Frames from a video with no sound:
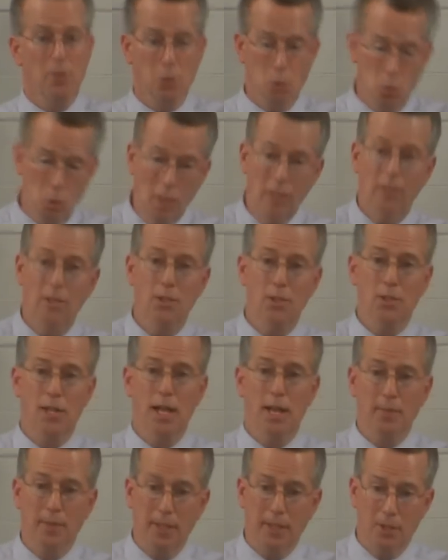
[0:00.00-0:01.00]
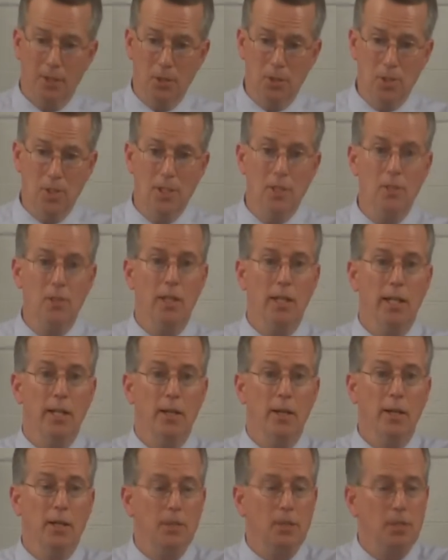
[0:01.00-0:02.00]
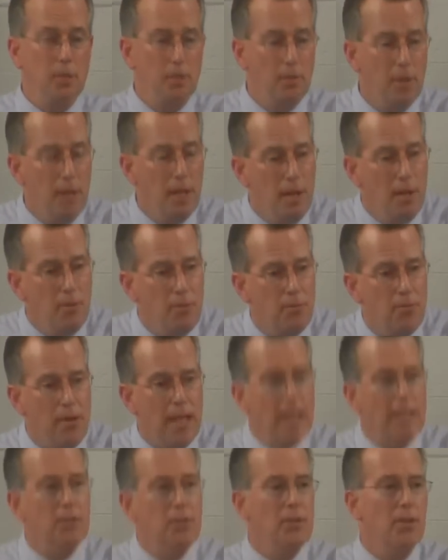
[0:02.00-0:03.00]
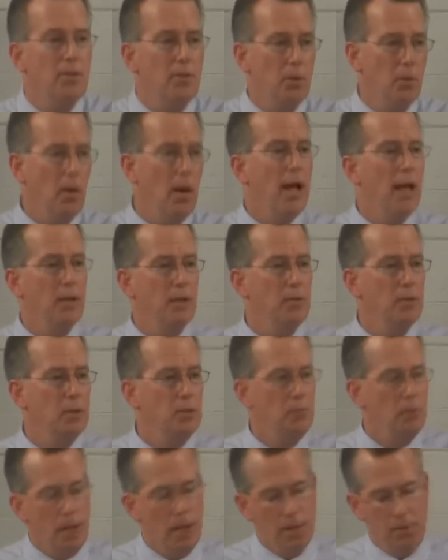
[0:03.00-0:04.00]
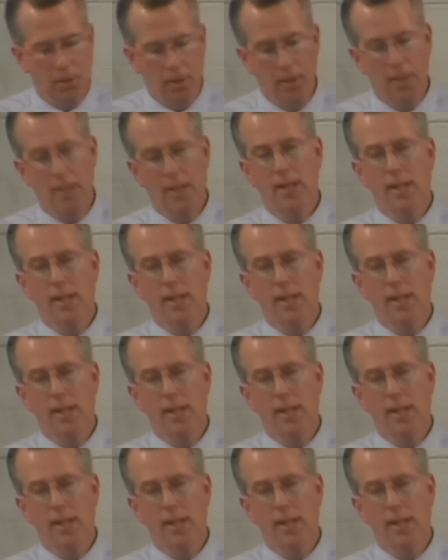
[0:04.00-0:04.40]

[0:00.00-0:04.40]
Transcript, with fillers: as well as having our sins laid on us and faced the wrath of his Father.